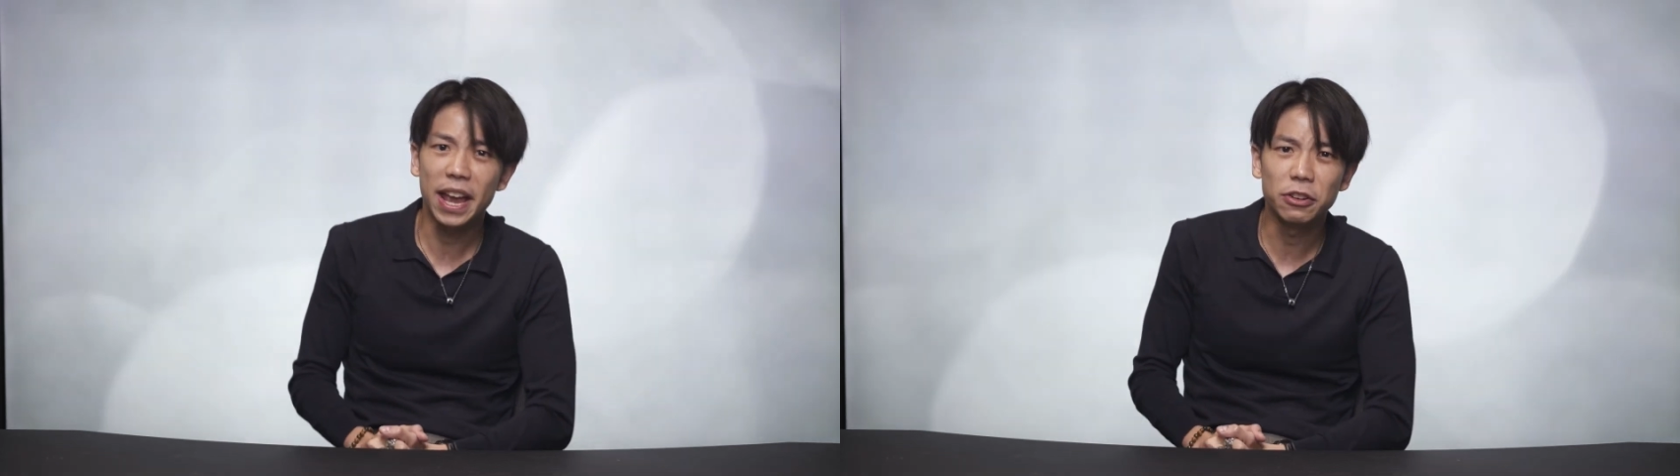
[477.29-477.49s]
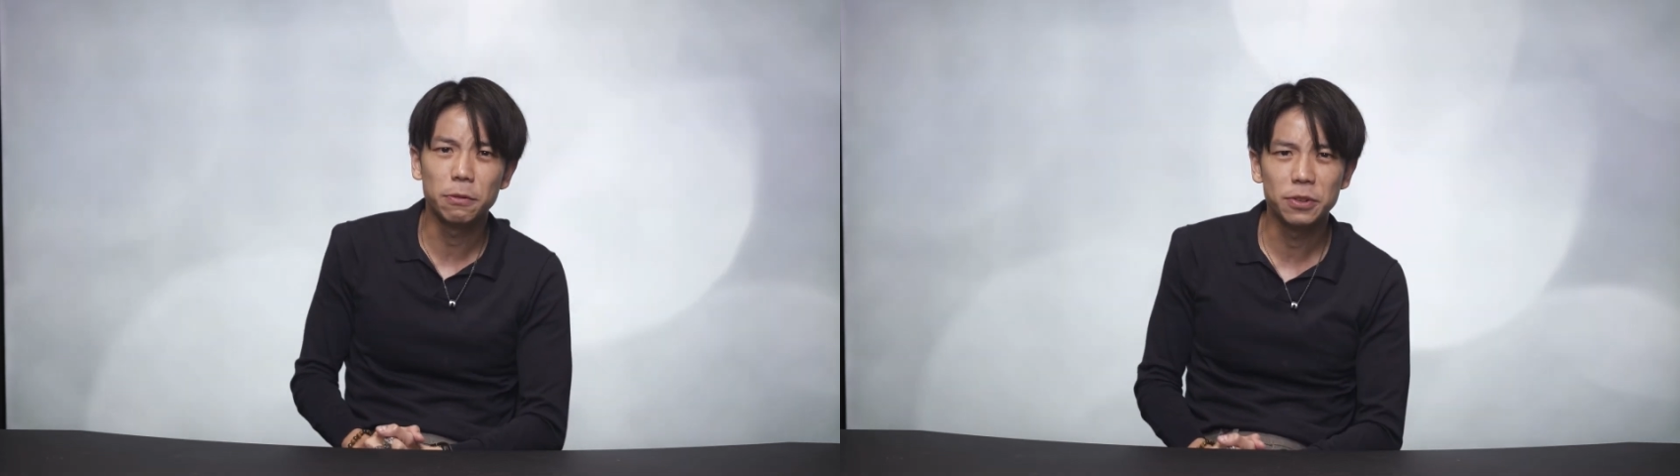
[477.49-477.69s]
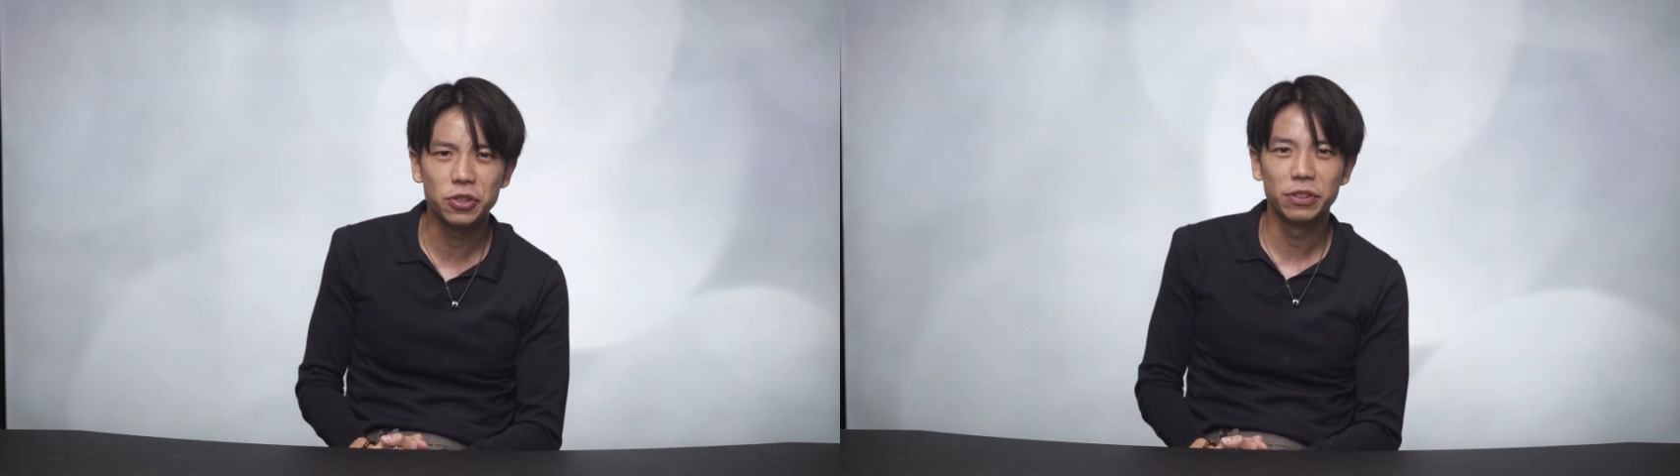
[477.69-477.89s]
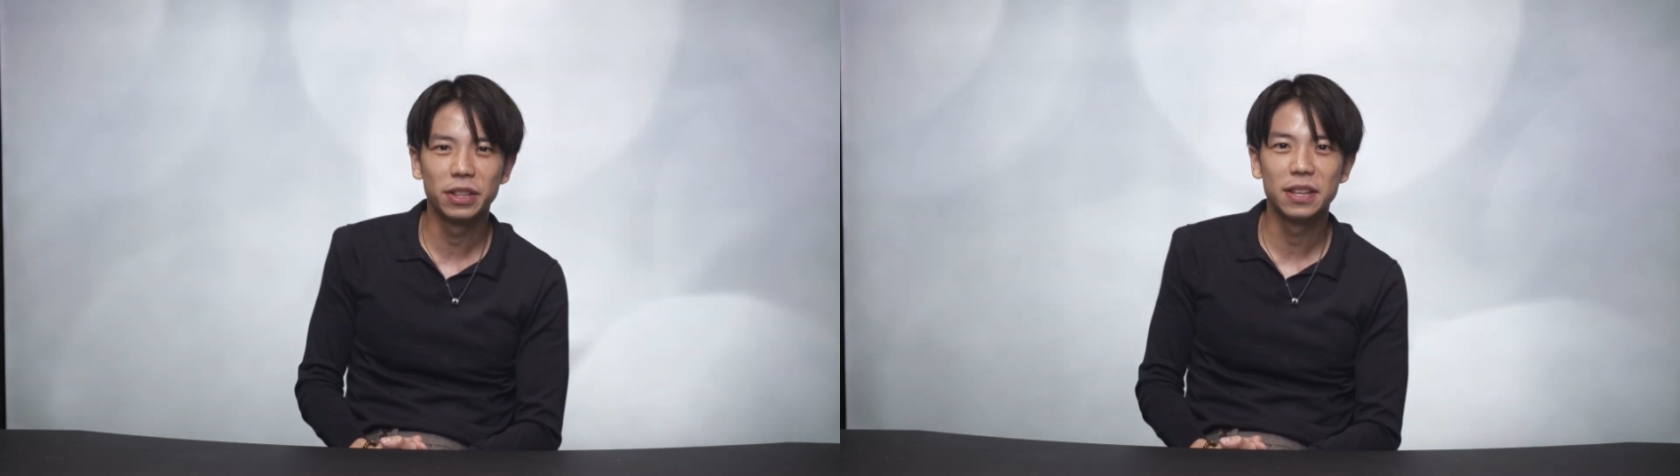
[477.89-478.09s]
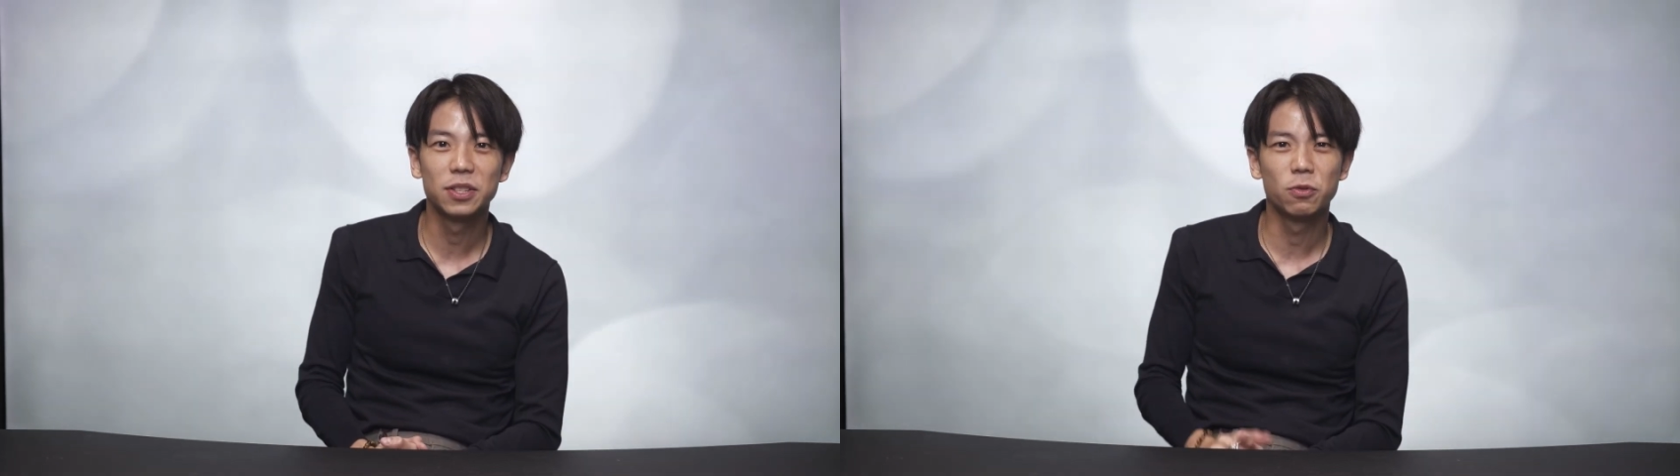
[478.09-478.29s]
and
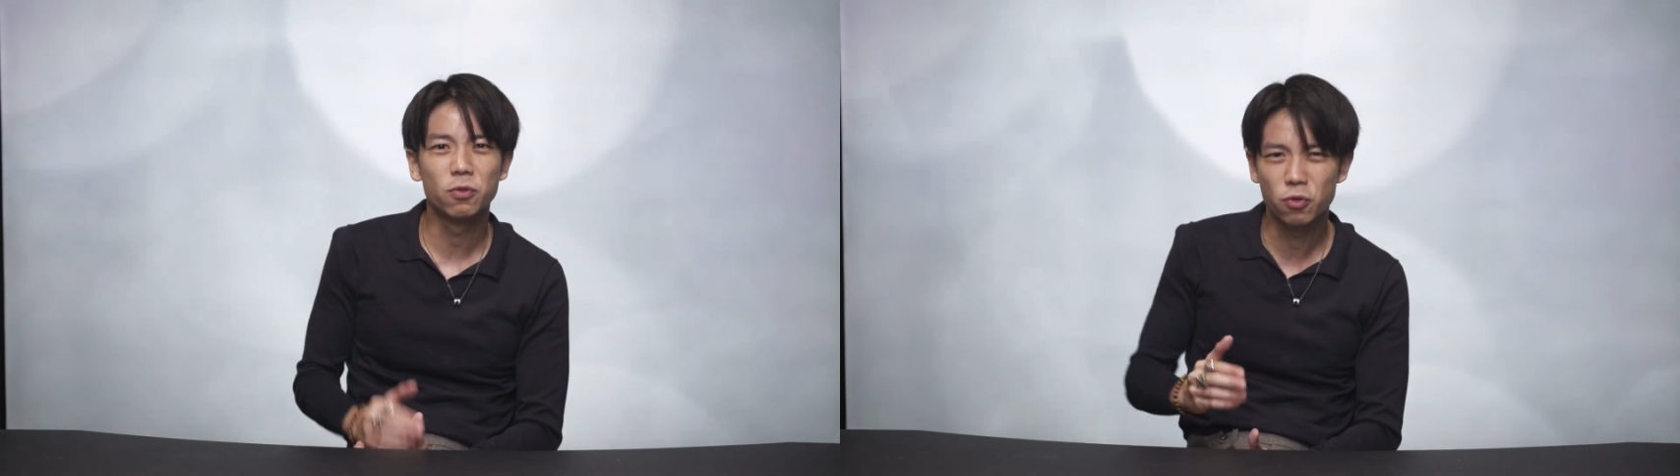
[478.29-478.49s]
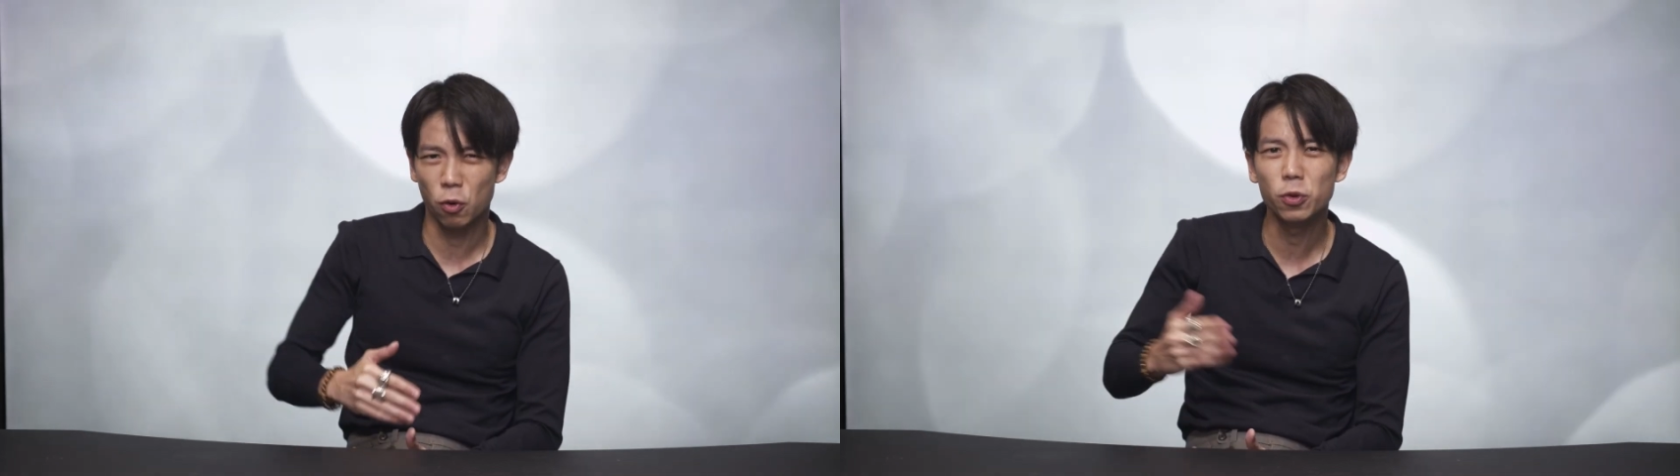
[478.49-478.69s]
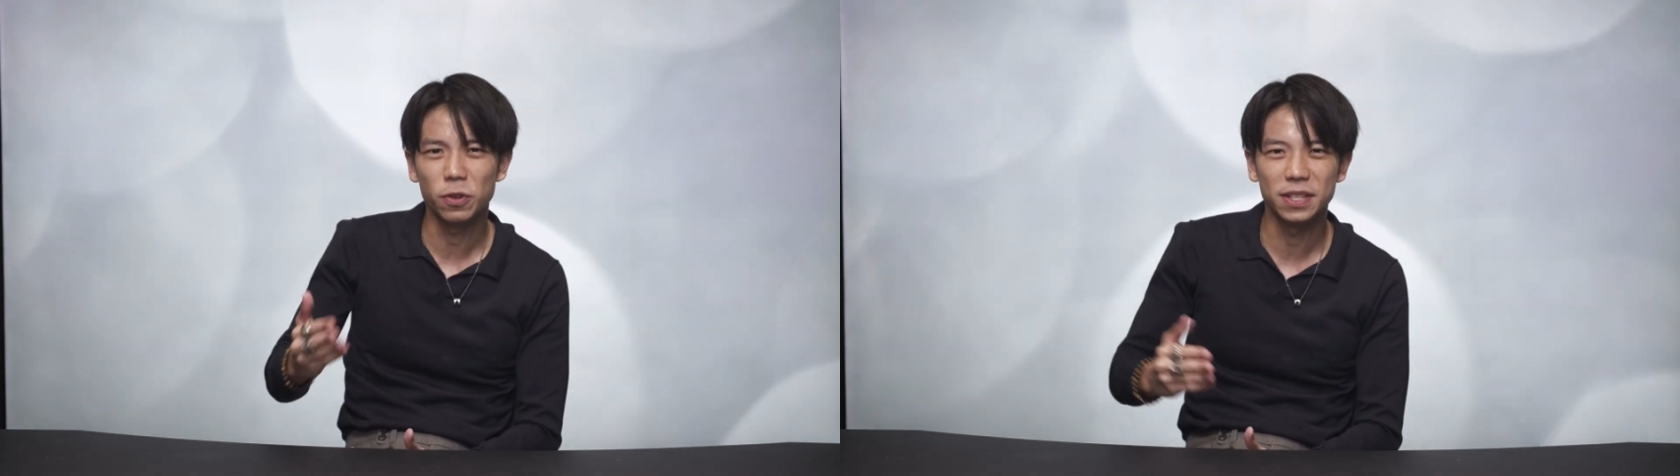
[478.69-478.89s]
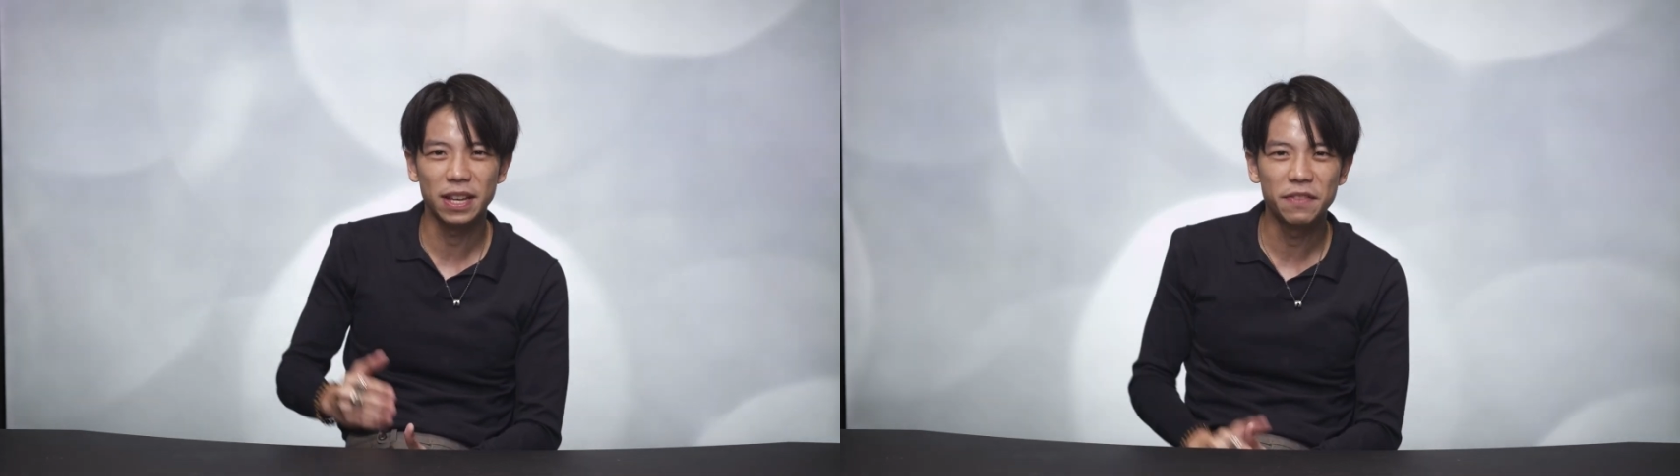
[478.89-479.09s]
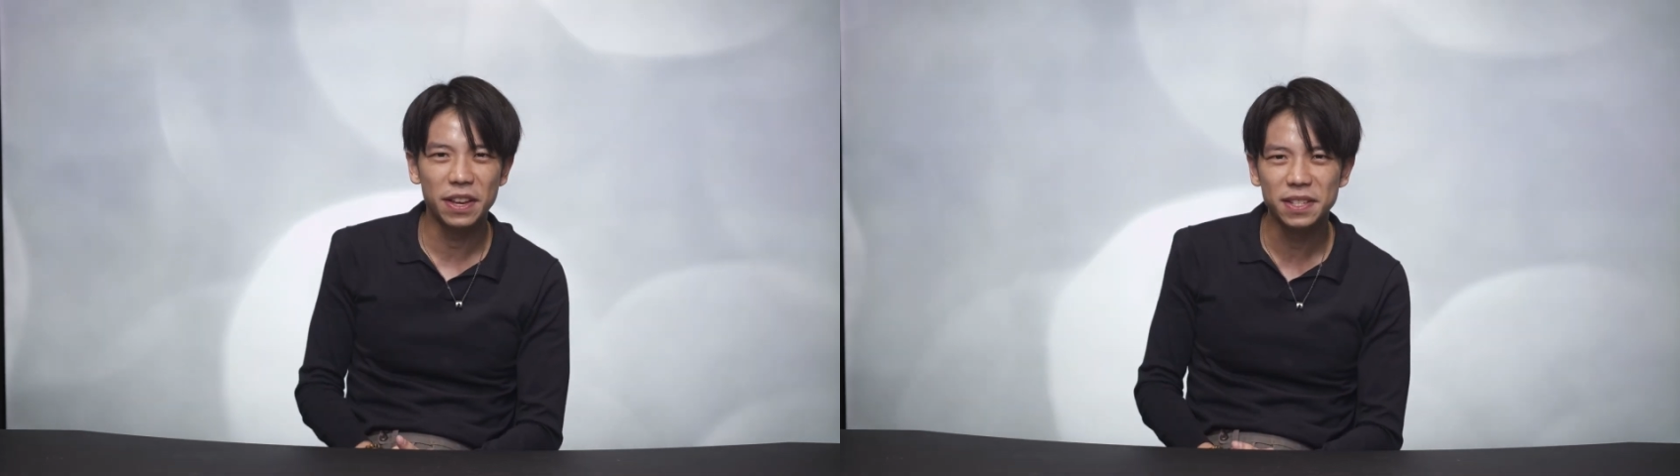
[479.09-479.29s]
opportunities to grow your
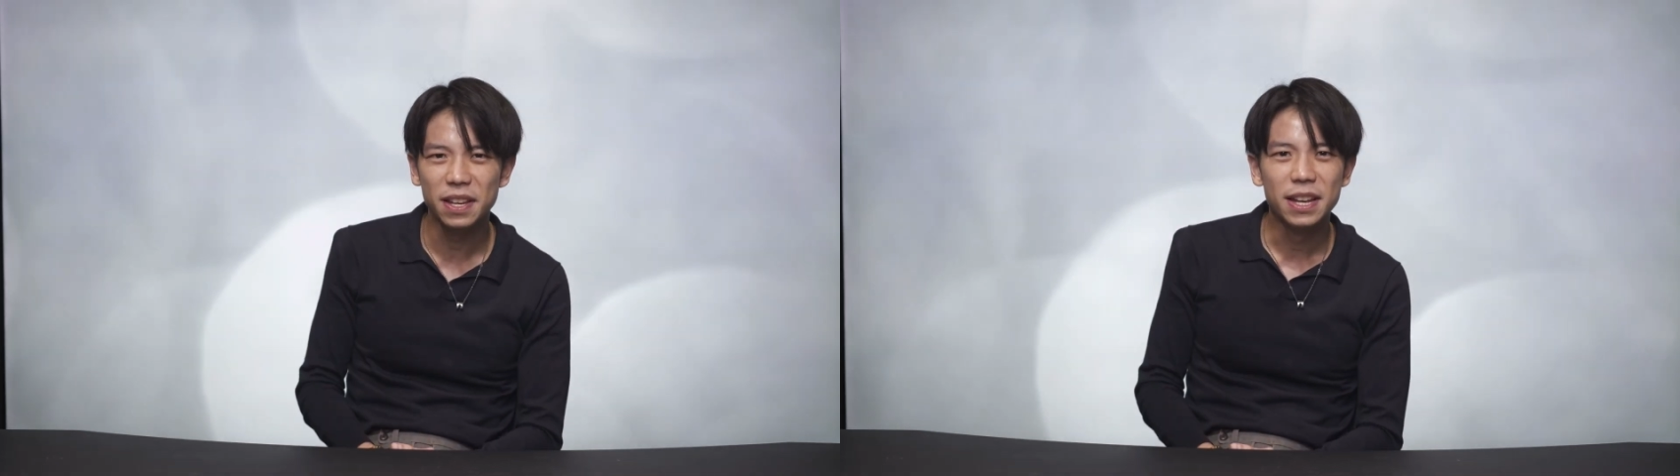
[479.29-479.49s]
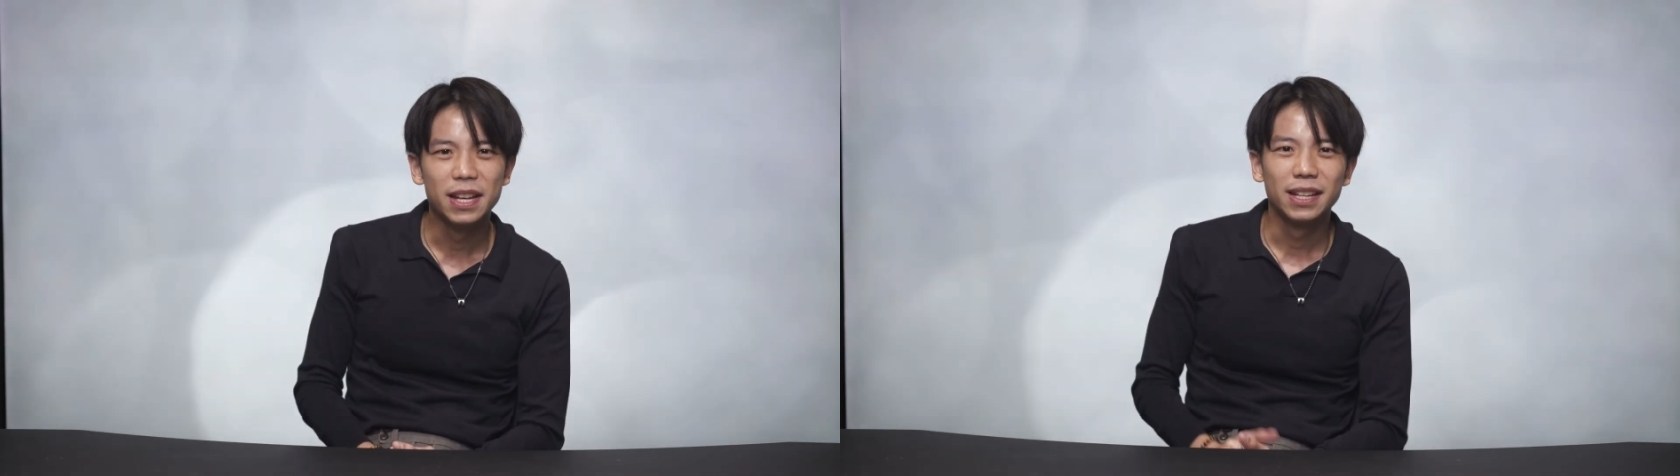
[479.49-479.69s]
savings,